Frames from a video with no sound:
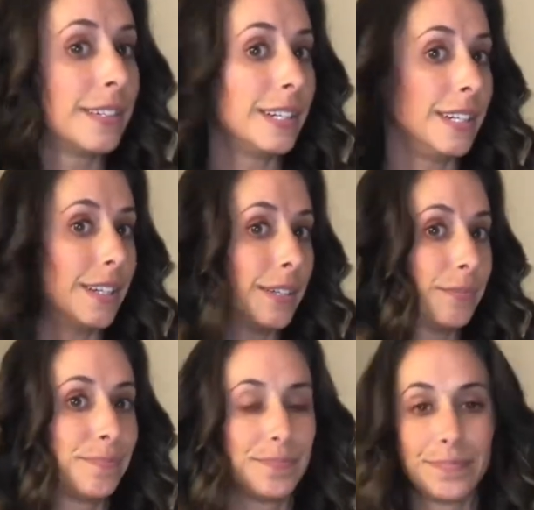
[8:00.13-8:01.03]
You know,
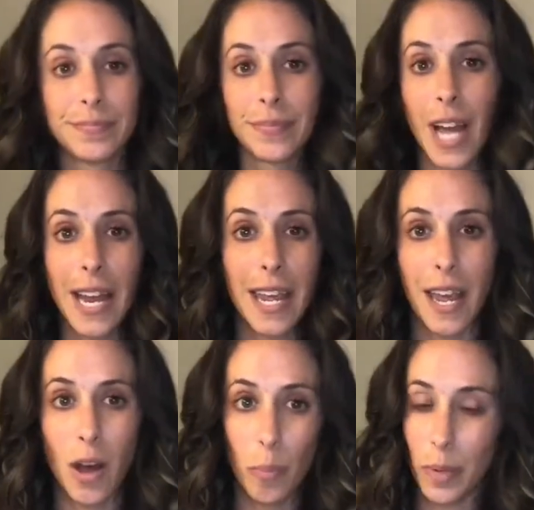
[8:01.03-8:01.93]
I can't
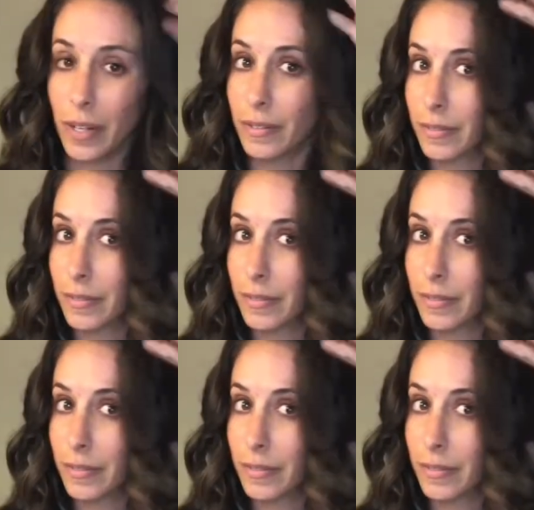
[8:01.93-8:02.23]
help it.